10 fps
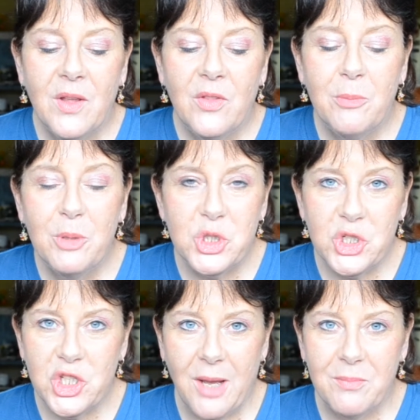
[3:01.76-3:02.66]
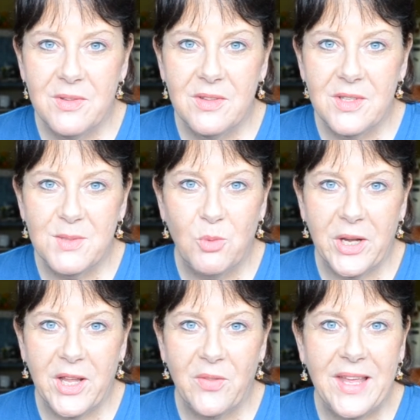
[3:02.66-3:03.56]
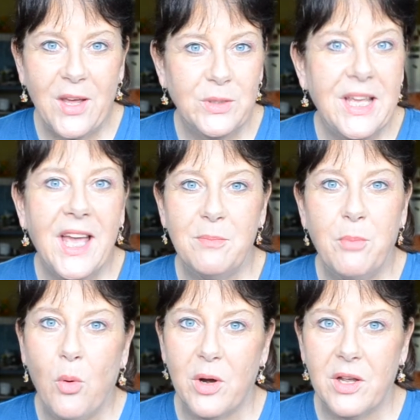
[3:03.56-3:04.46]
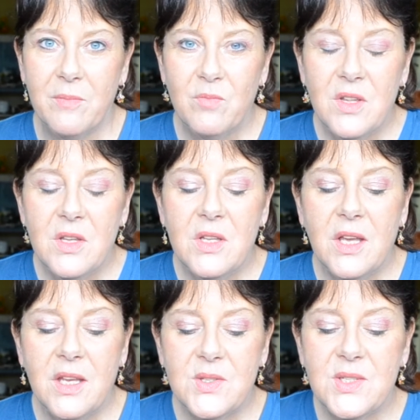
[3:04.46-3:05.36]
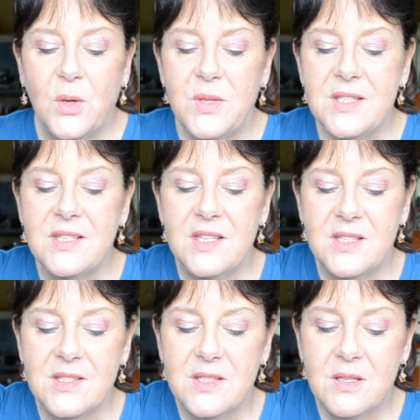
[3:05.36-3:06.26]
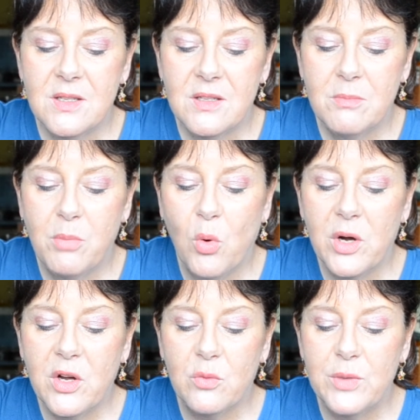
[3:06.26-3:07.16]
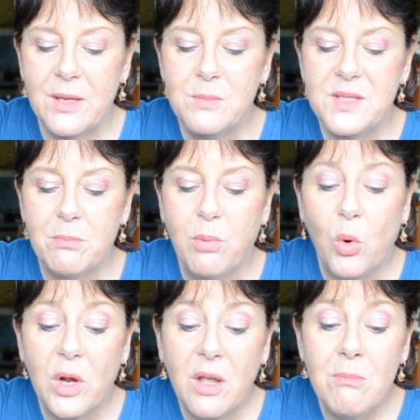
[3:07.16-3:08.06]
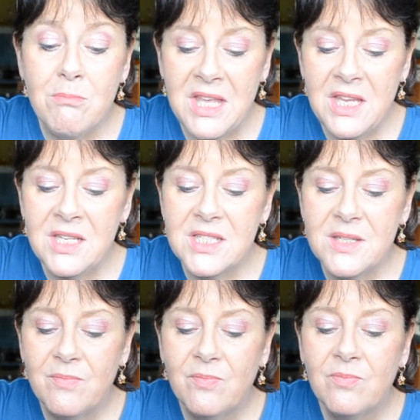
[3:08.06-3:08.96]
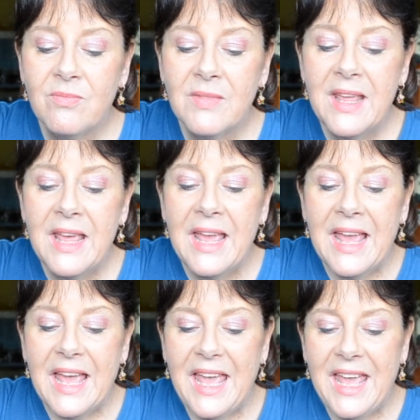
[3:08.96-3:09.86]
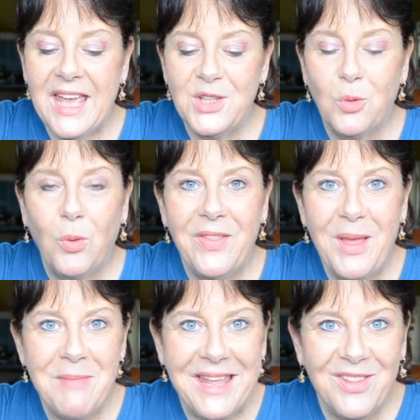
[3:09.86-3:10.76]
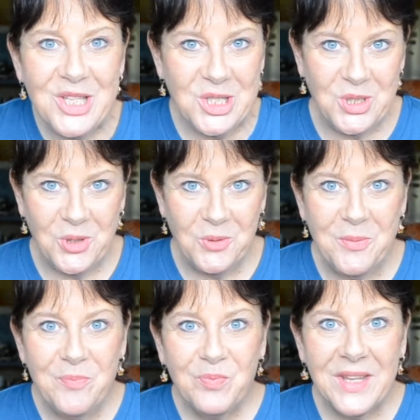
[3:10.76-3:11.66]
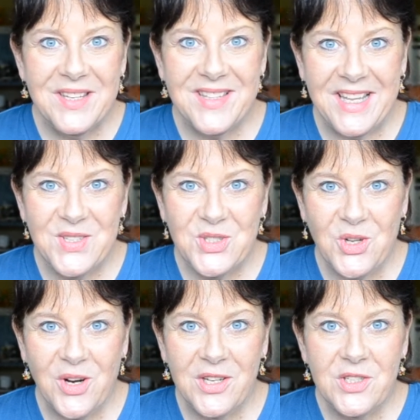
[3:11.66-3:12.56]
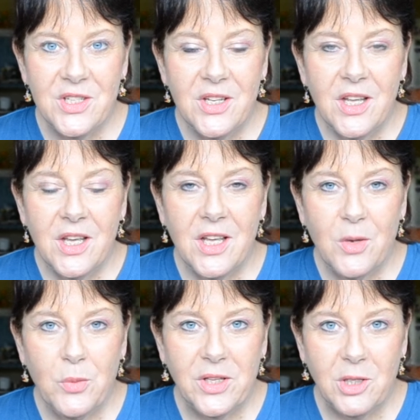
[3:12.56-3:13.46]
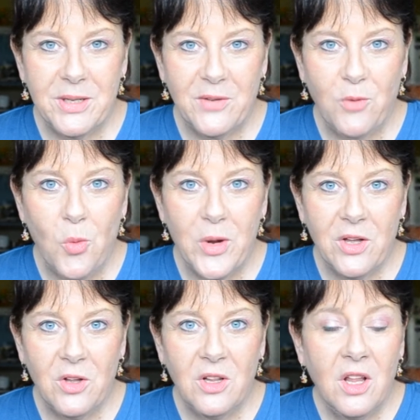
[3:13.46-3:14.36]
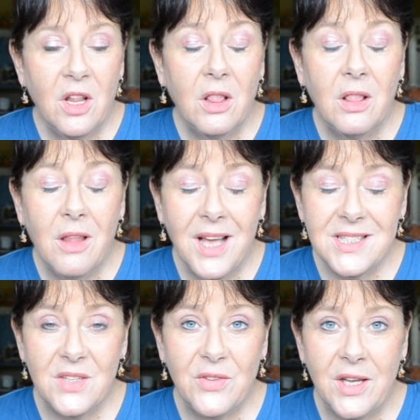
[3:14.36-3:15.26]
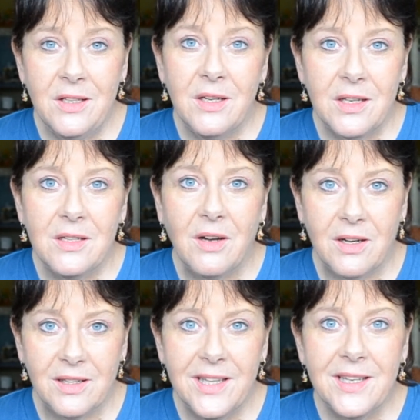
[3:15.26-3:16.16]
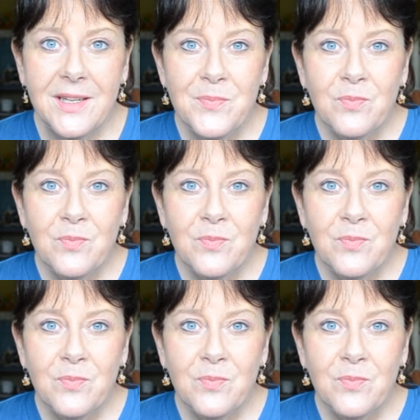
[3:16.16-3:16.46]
butcher shop this morning, they only had pork. So this is pork ribs and pork meat. And the way they make this soup is they start with a little bit of oil, lots of onion and garlic,